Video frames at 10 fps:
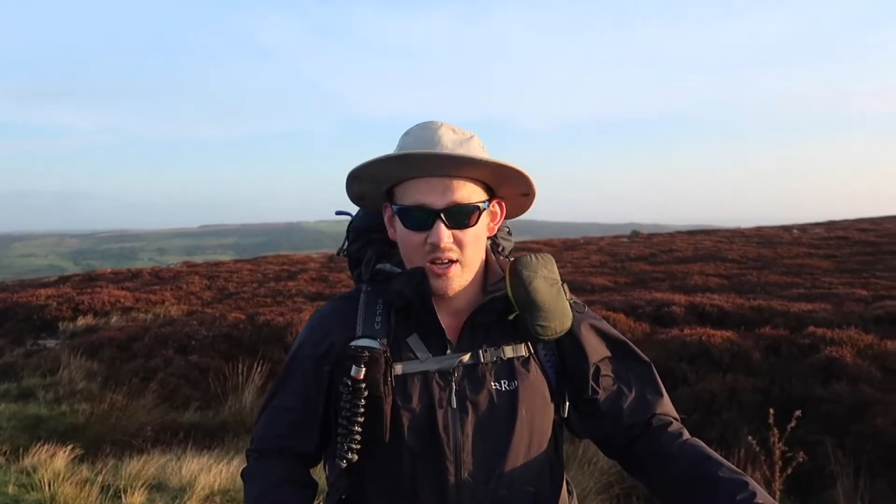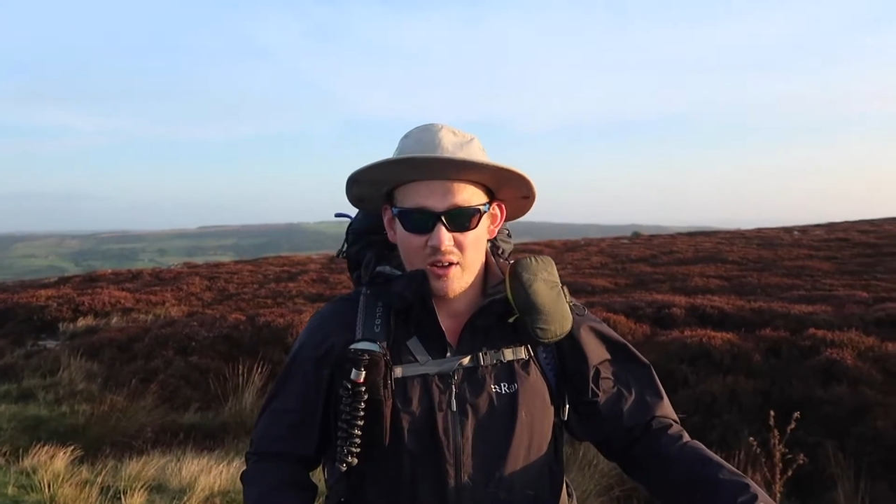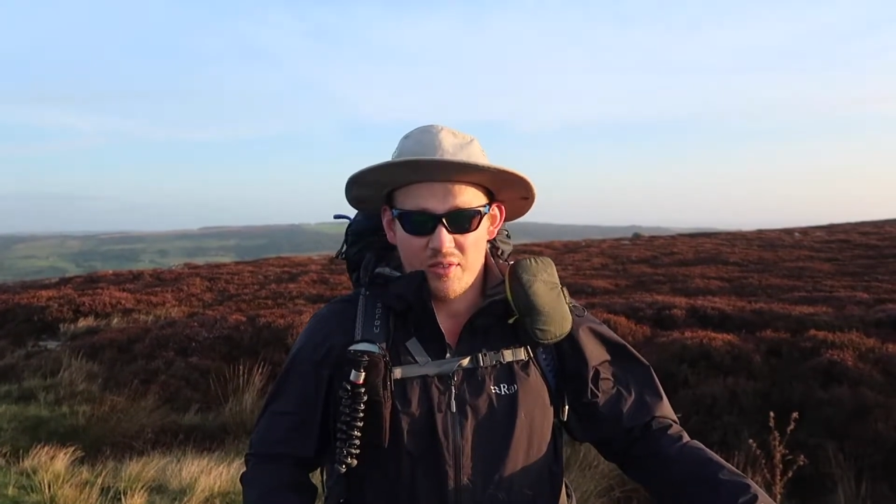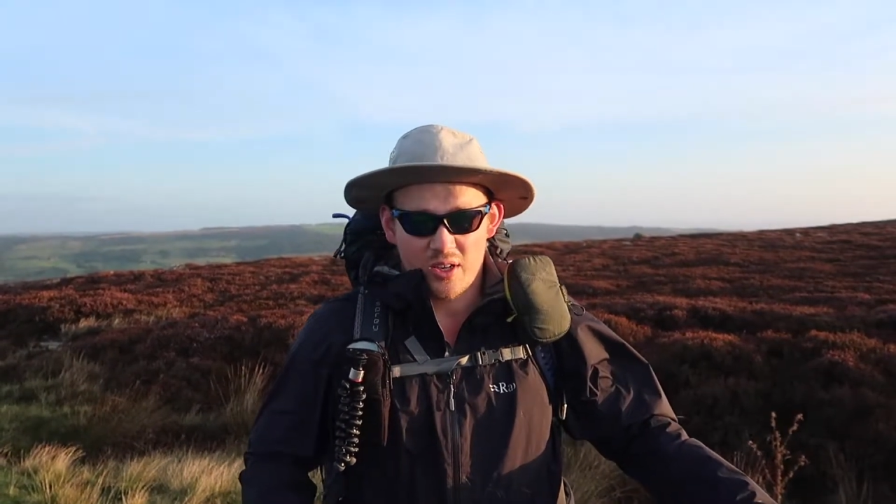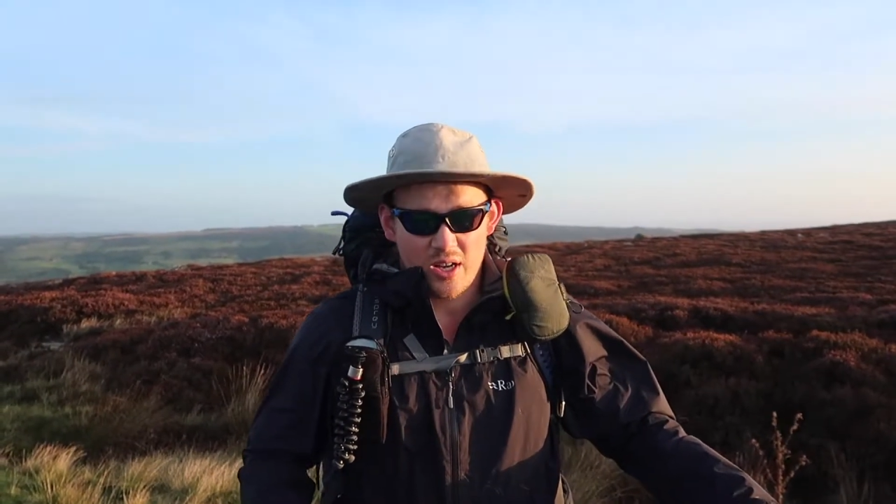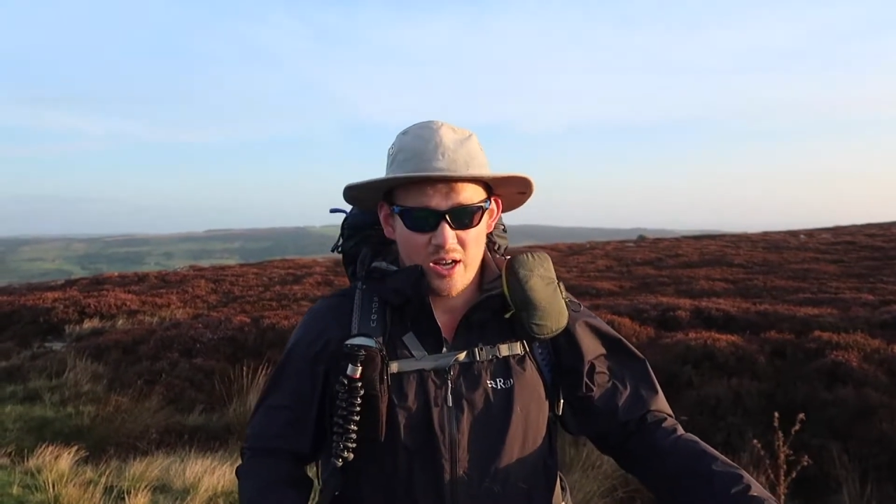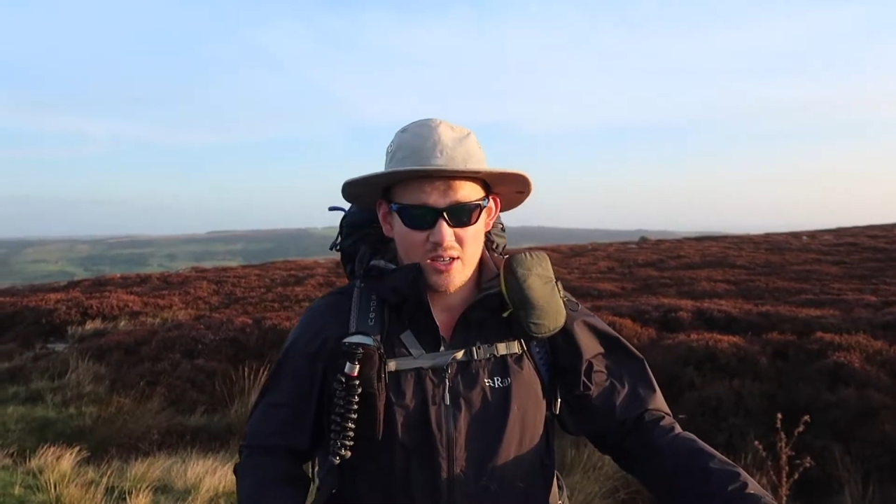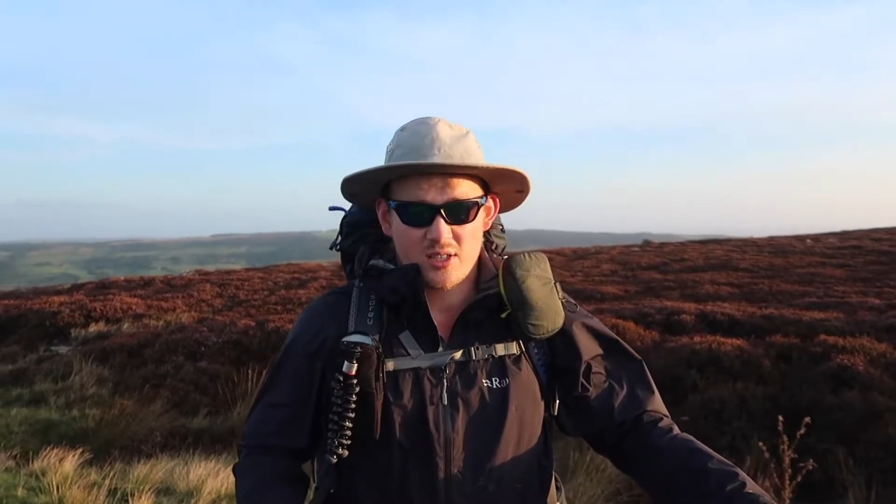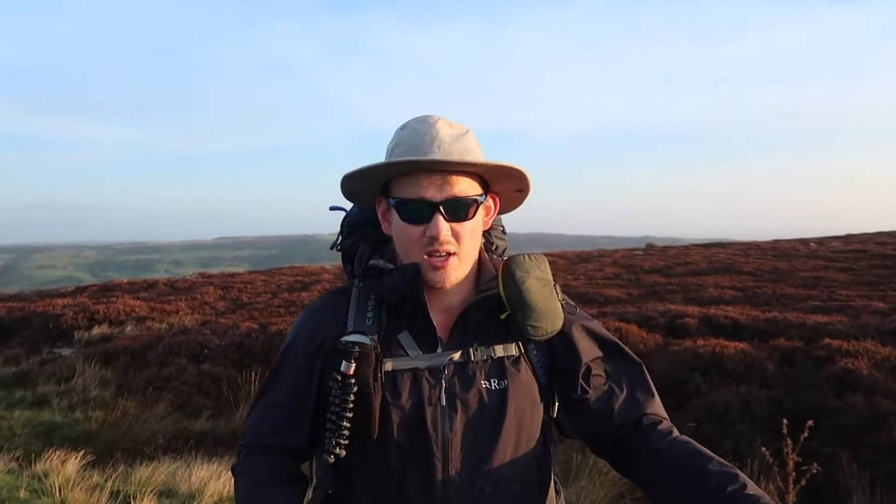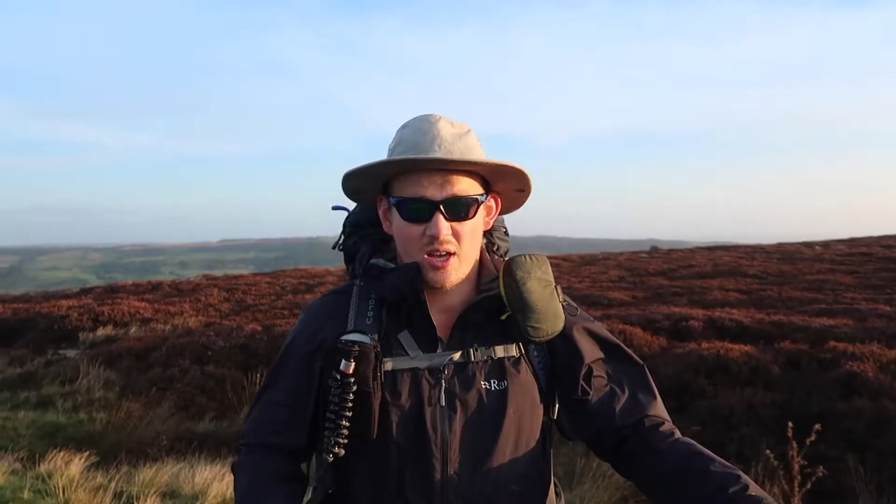of the
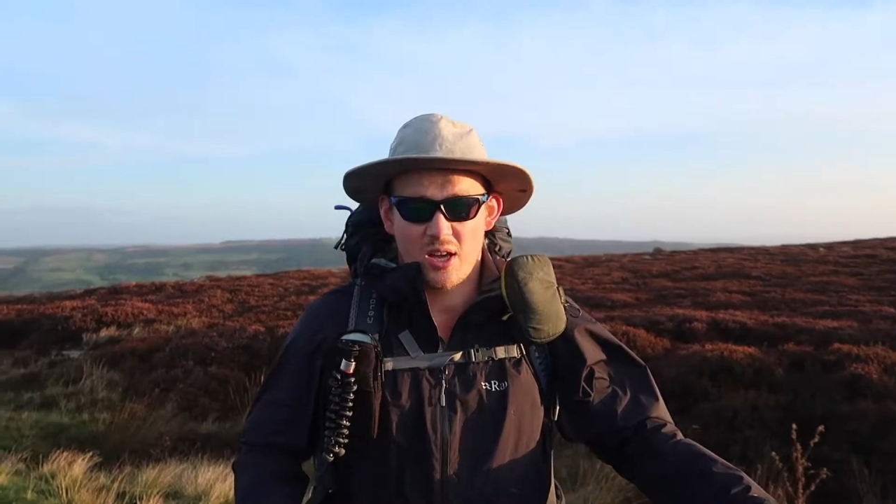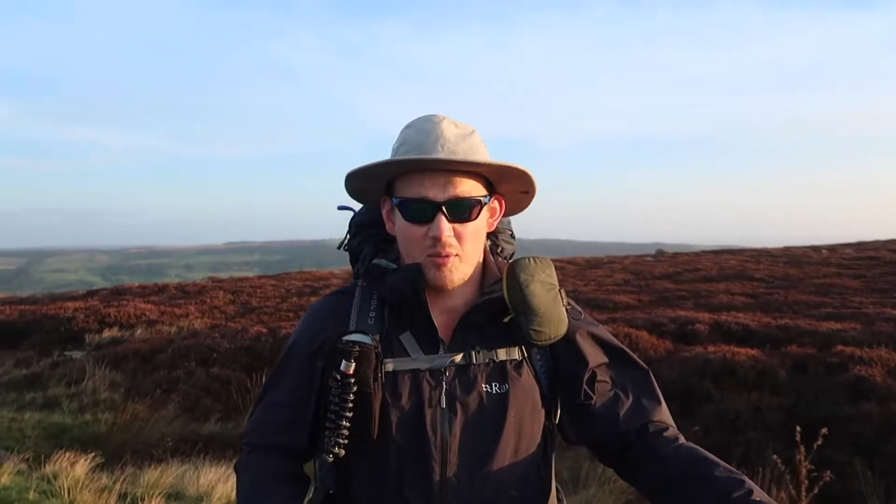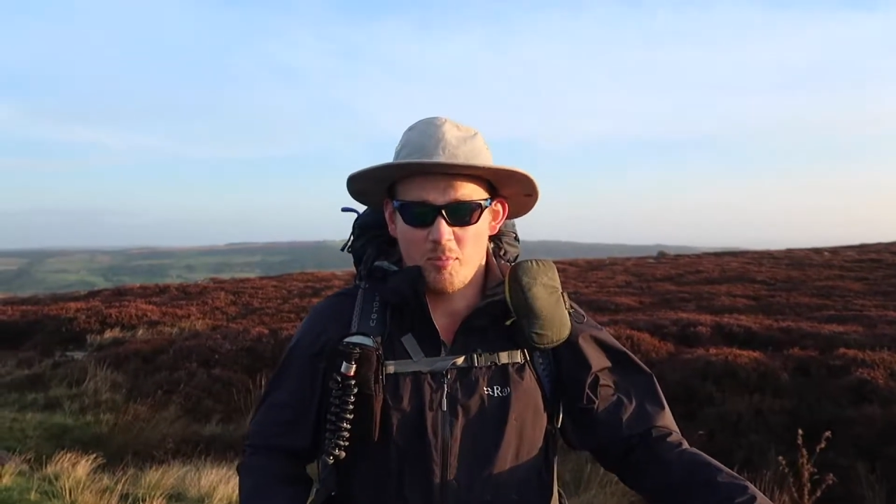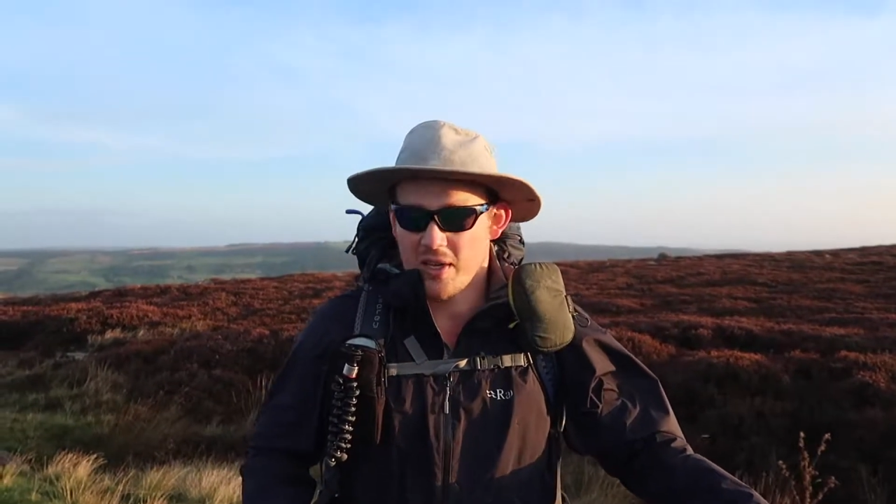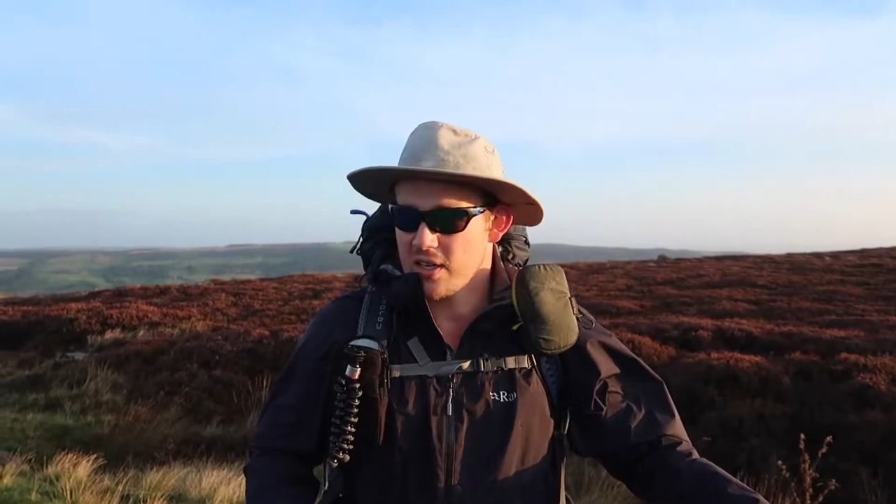last big